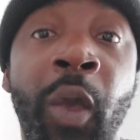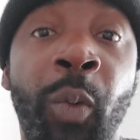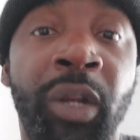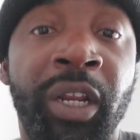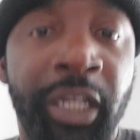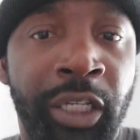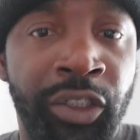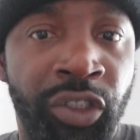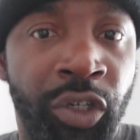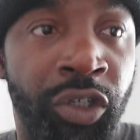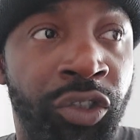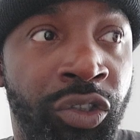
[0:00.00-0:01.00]
what it is
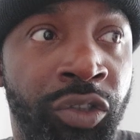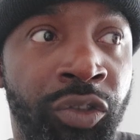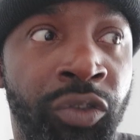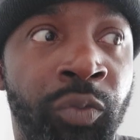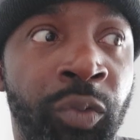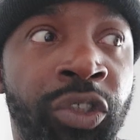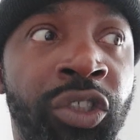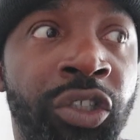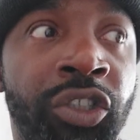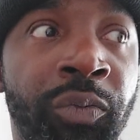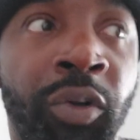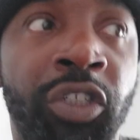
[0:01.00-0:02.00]
you're
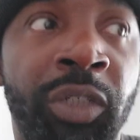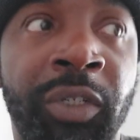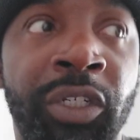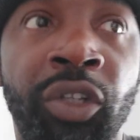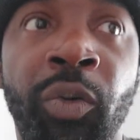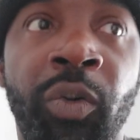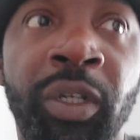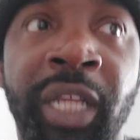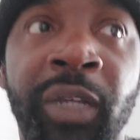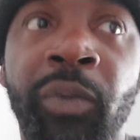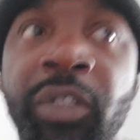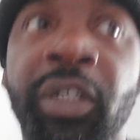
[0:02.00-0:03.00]
supposed to be doing.
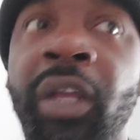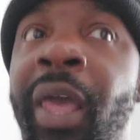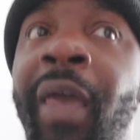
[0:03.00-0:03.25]
Like when you